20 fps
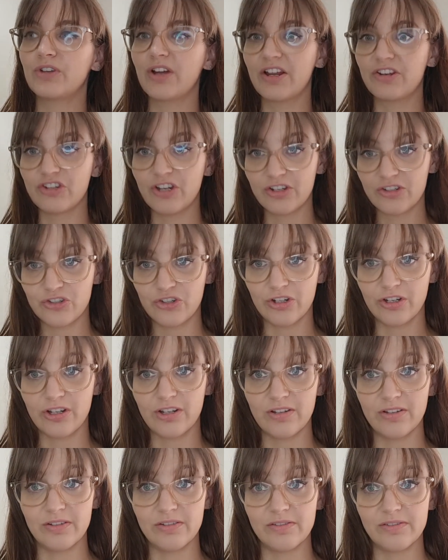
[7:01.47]
your digestion
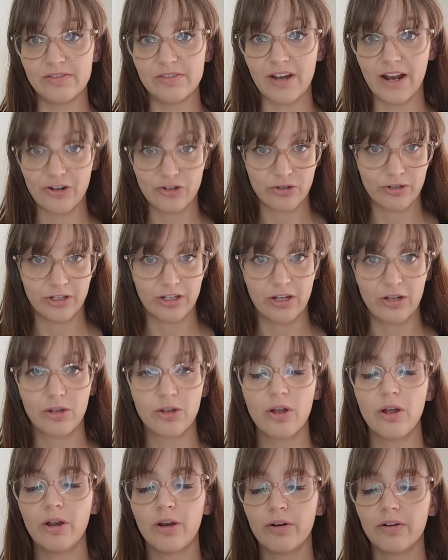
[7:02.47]
is naturally
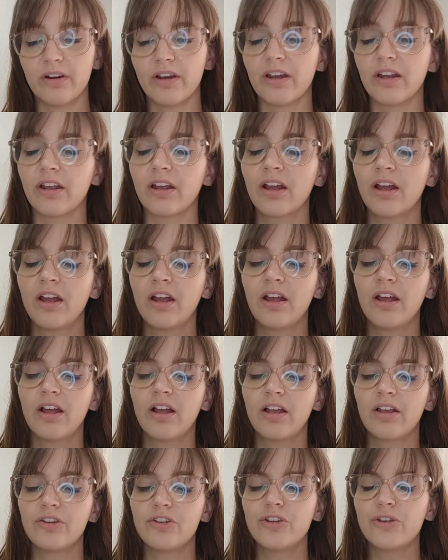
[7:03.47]
occurring,
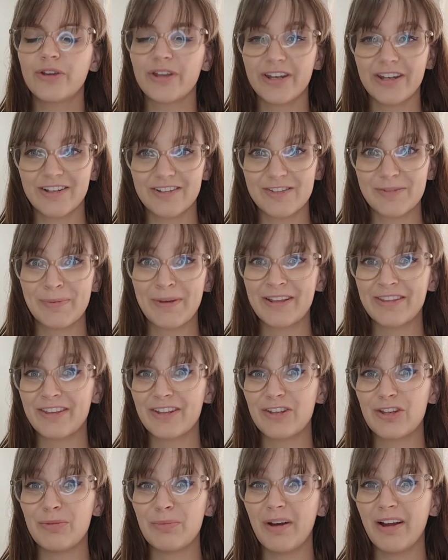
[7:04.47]
you can expect
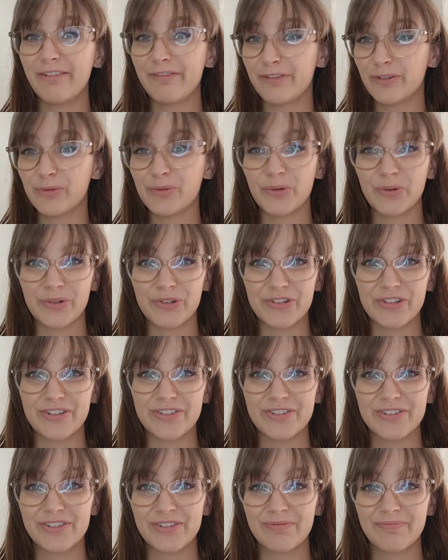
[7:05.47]
that you might feel
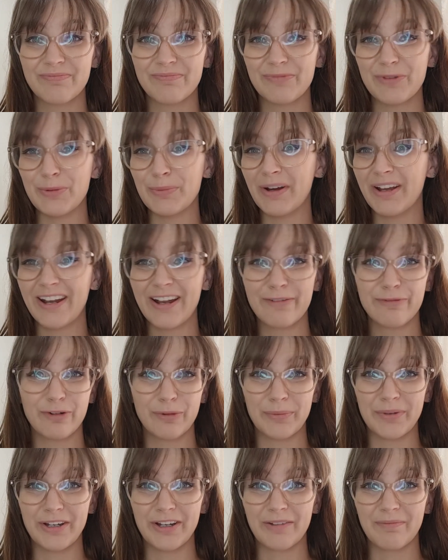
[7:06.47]
nauseous, you might have
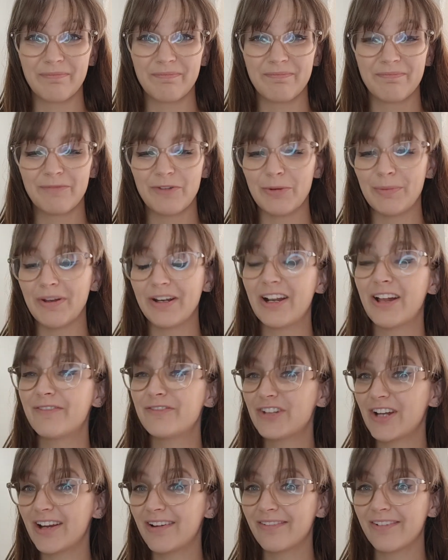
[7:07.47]
vomiting, you might
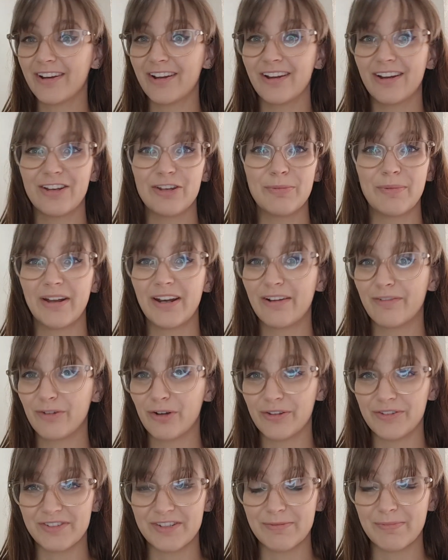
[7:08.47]
have diarrhea, and you might
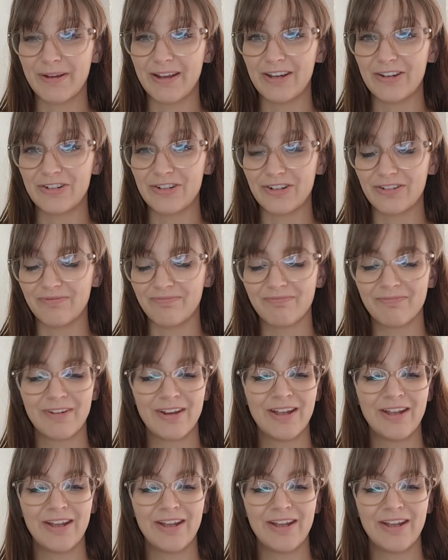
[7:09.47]
have constipation,